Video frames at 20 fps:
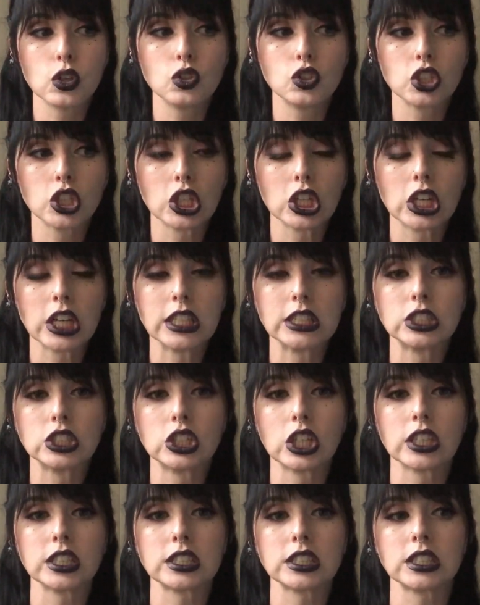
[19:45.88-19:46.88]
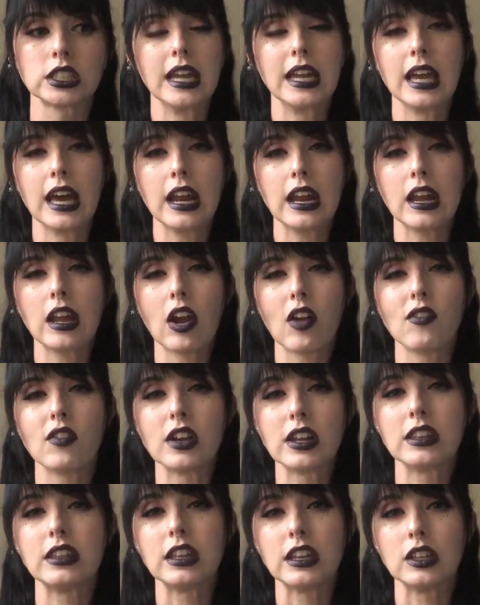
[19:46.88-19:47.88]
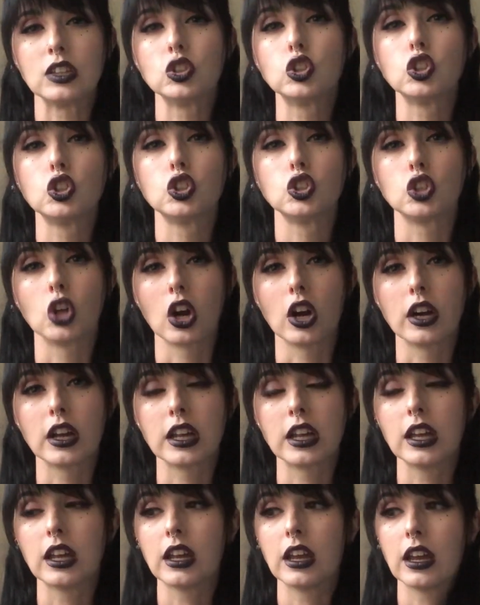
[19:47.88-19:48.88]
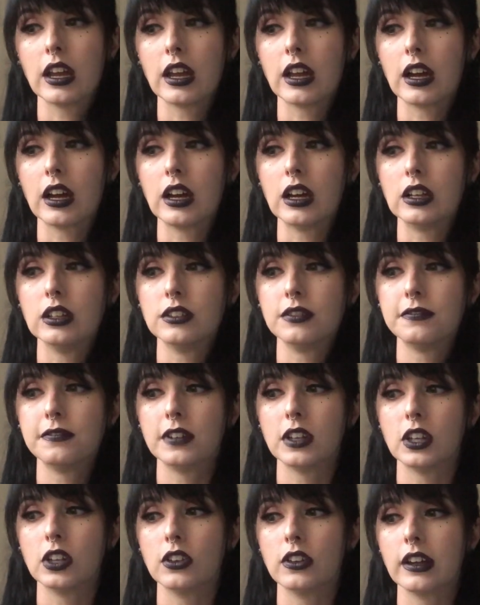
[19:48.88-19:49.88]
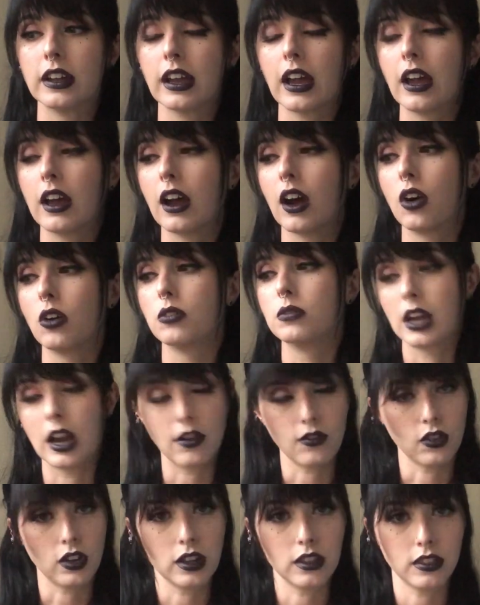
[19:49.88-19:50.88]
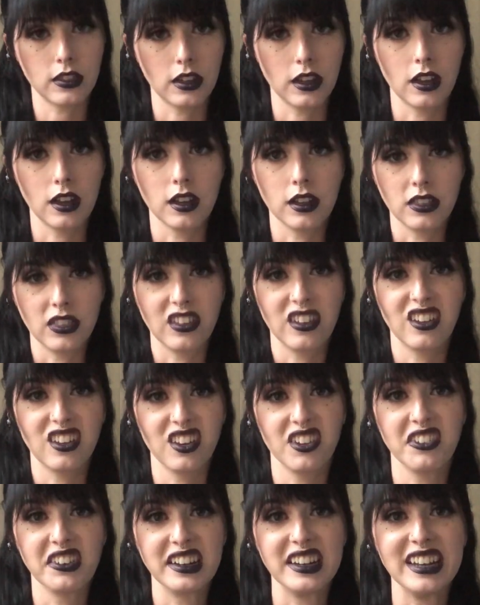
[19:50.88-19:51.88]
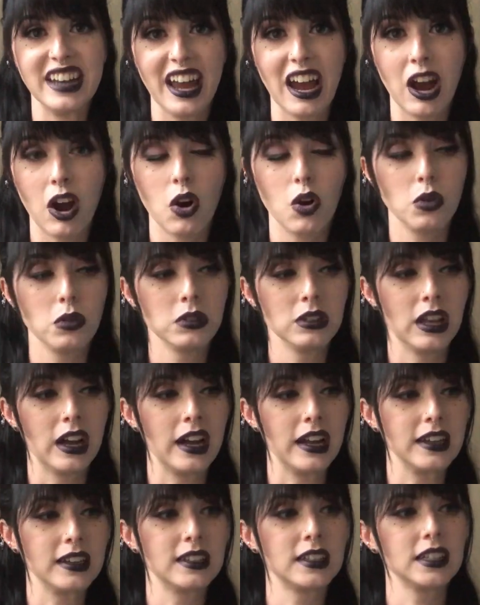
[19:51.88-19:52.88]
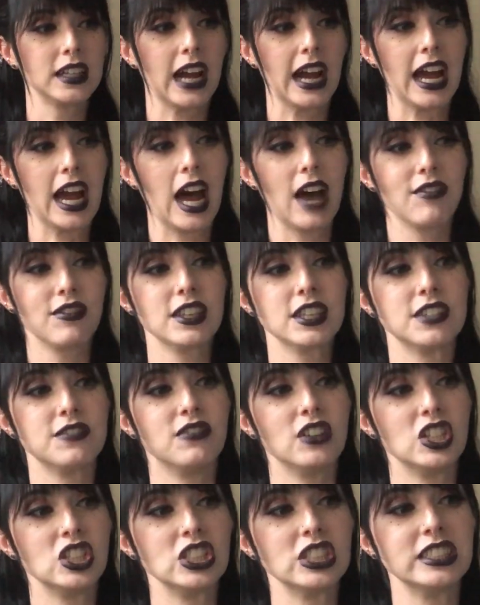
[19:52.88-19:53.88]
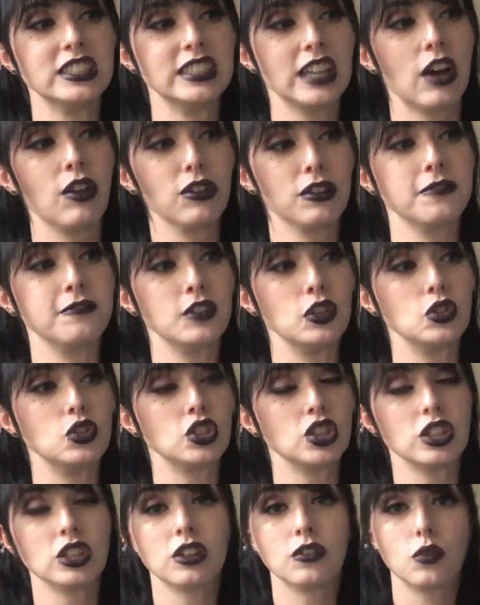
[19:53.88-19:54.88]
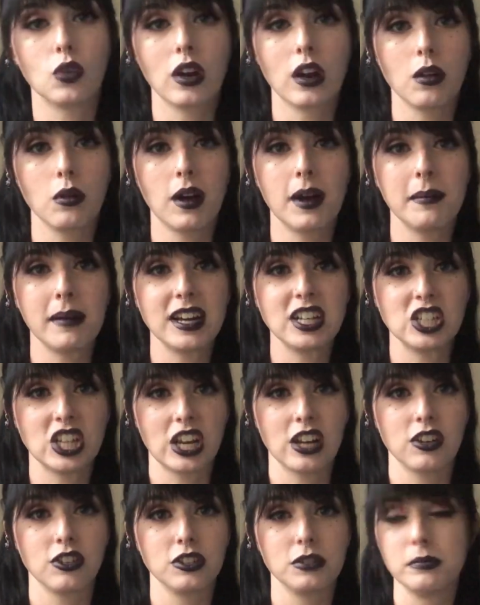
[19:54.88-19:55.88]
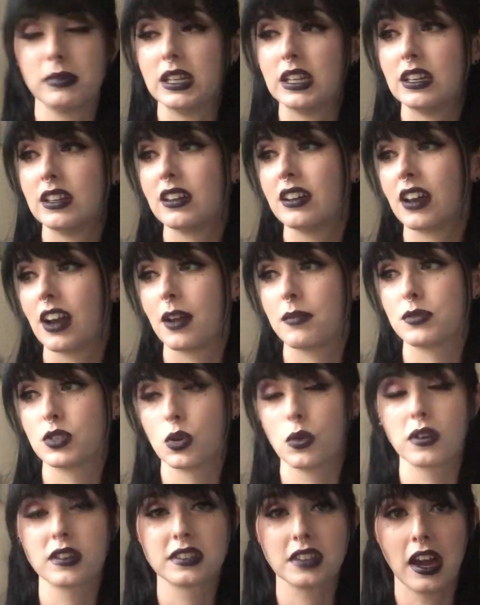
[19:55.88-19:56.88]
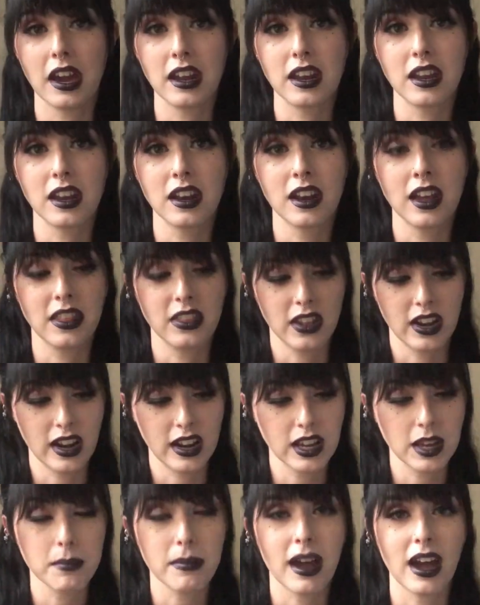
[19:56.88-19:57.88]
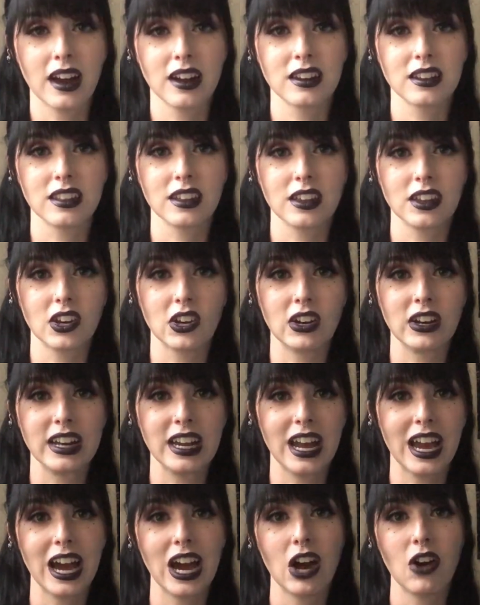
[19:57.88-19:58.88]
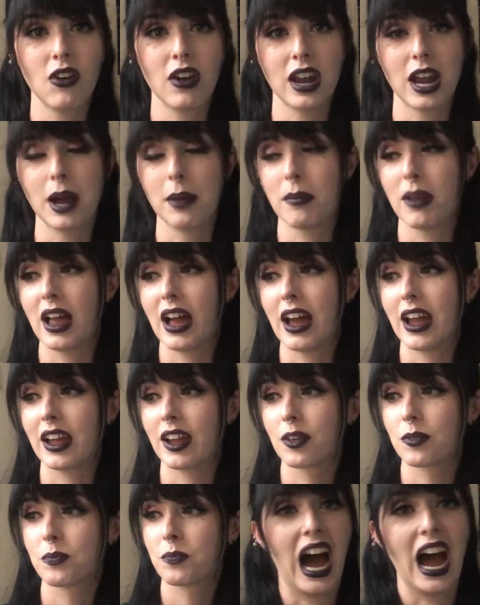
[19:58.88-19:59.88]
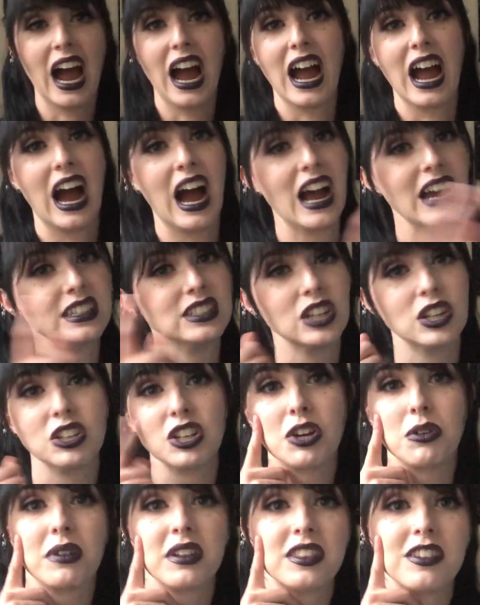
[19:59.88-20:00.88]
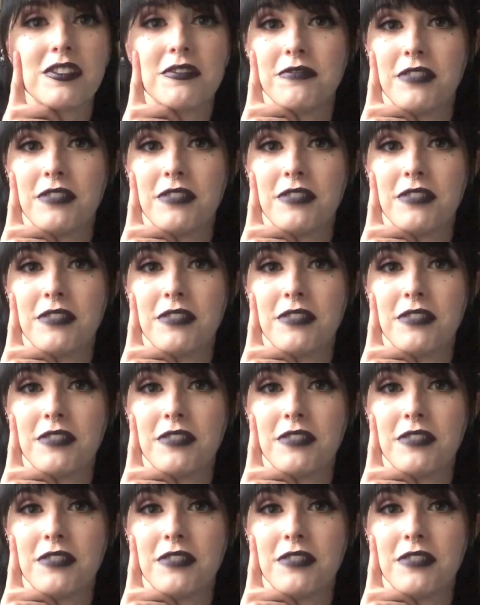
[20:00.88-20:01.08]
future. It's just getting everything started and figuring out everything in the here and now. Like, I have this vision down the future of what I want my channel to be, and I'm so excited, and then I get back to the here and now and I'm like, I don't know what the